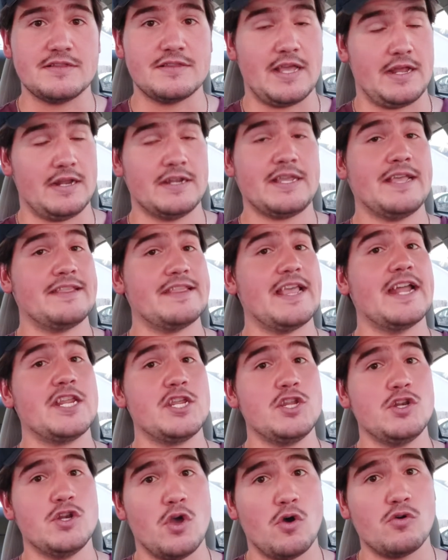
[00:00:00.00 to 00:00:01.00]
that
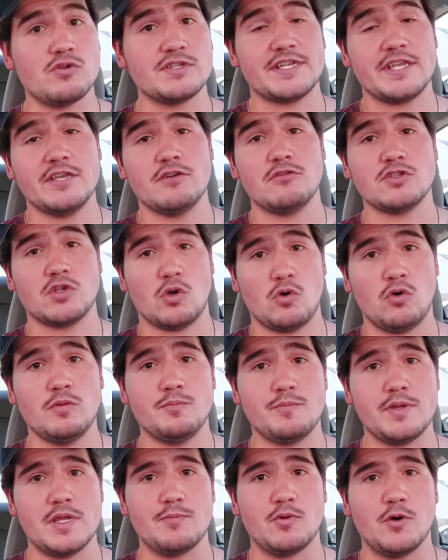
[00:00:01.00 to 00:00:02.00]
he knows kills
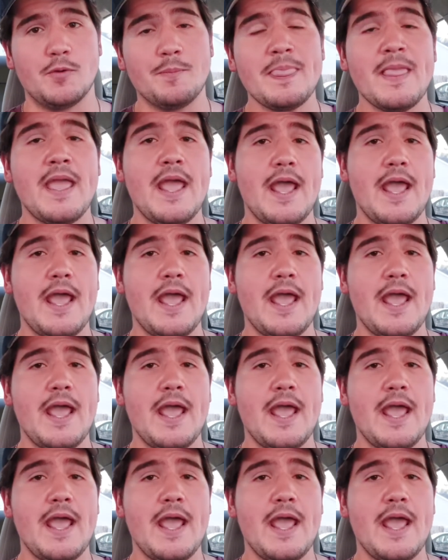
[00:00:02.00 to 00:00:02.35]
old people,